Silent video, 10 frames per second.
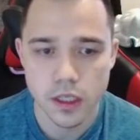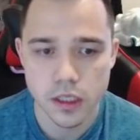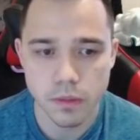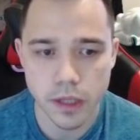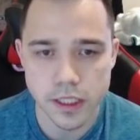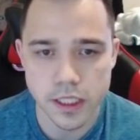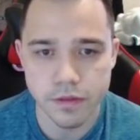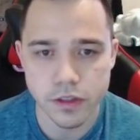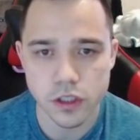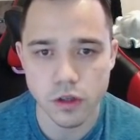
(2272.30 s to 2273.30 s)
play it safe
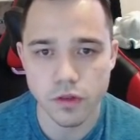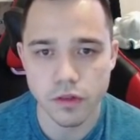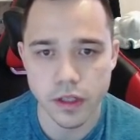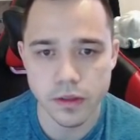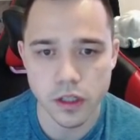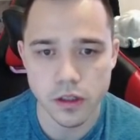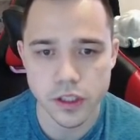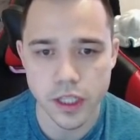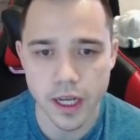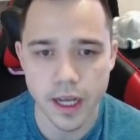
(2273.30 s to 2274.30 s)
and just go for the Flame Charges,
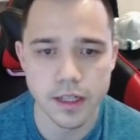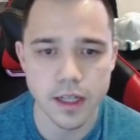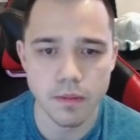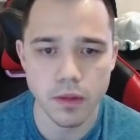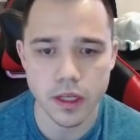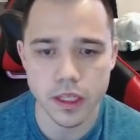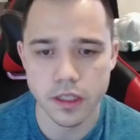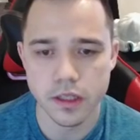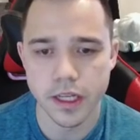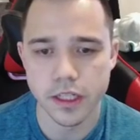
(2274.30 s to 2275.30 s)
and I'm lucky
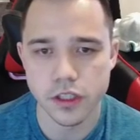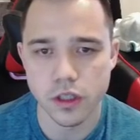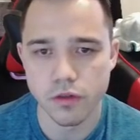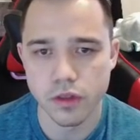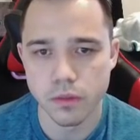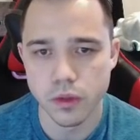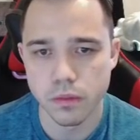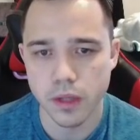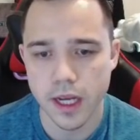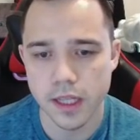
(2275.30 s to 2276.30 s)
they just go for the
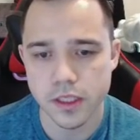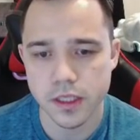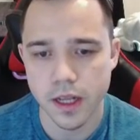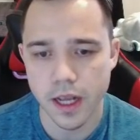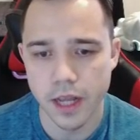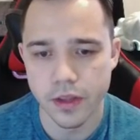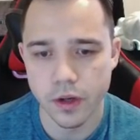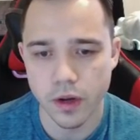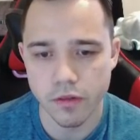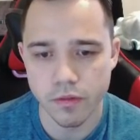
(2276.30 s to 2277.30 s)
Moonblast, and they don't
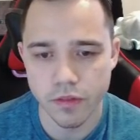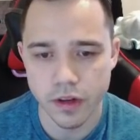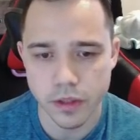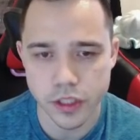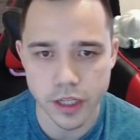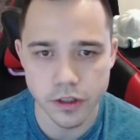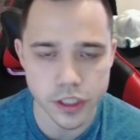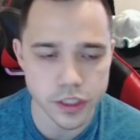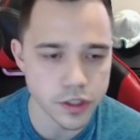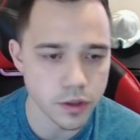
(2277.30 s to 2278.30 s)
have very much energy,
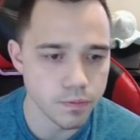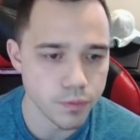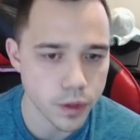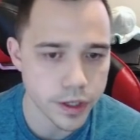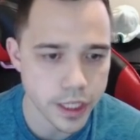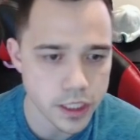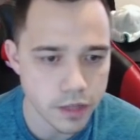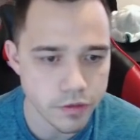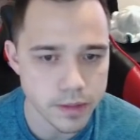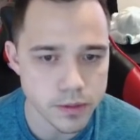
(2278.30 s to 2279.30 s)
so we're going to get to that
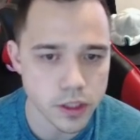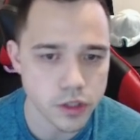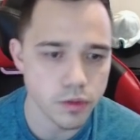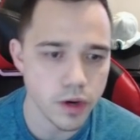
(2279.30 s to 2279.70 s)
Flame Charge right